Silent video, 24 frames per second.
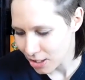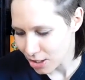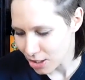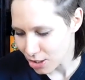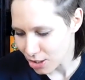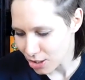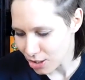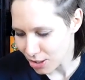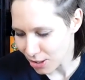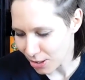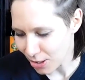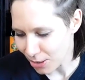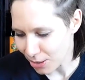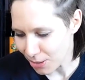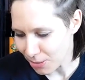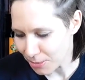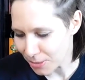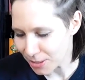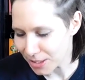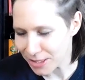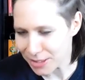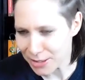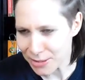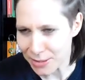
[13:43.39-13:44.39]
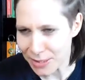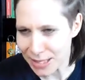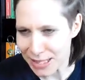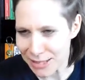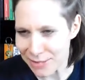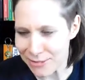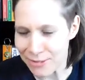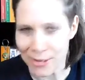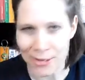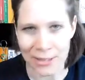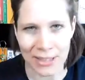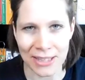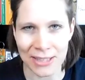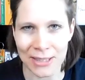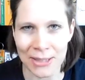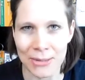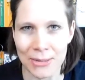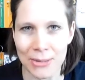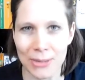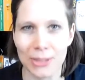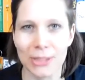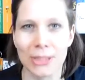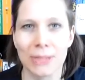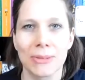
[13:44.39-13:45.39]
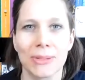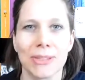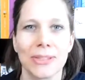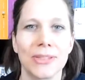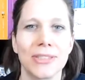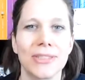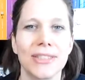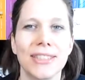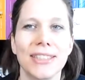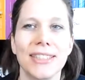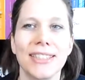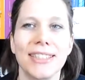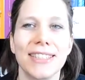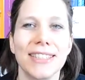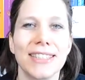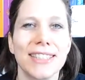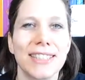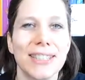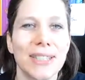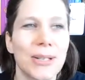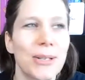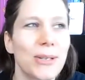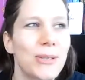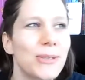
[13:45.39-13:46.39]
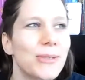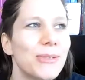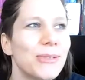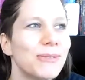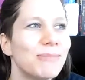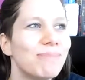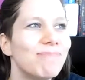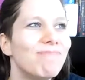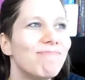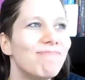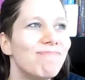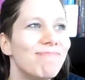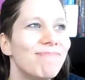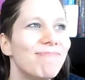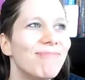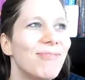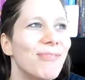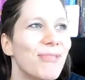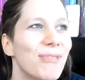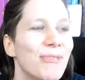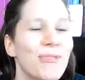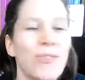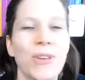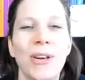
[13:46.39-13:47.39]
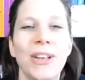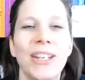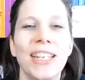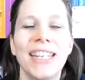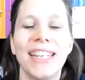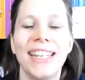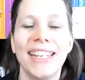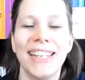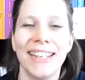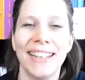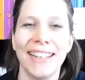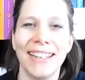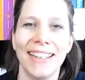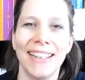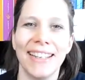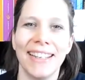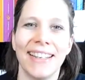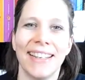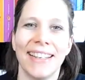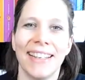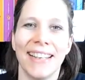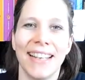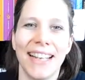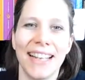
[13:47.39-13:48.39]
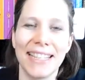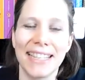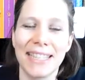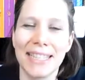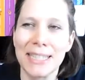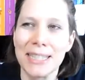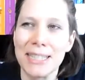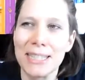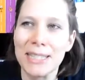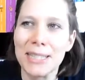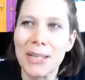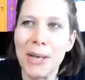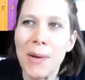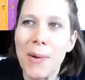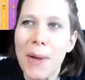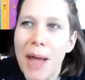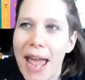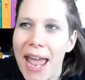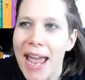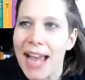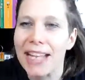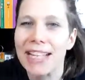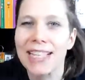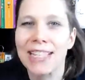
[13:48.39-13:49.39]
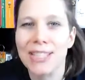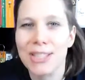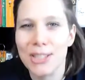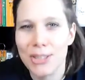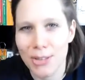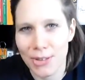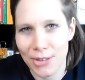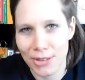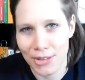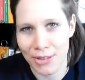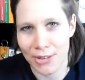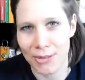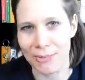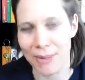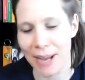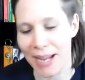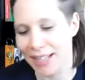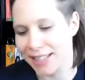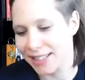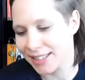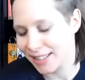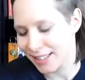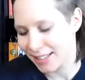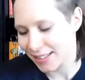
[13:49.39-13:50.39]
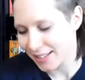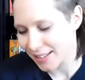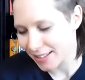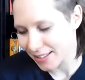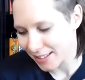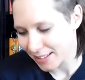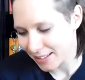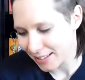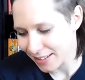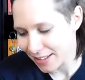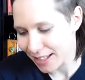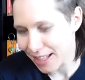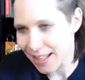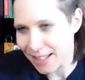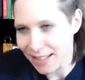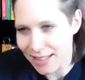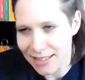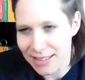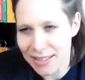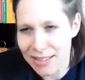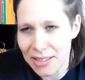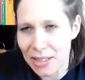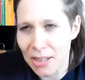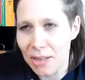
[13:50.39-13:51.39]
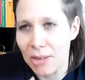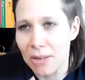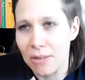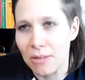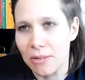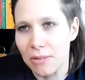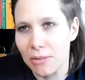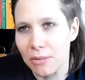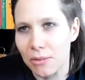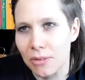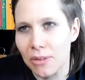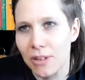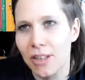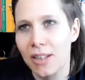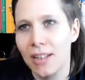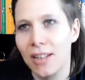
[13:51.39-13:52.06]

So, but it's really funny to watch because it's so funny. It's like so extra dramatic and so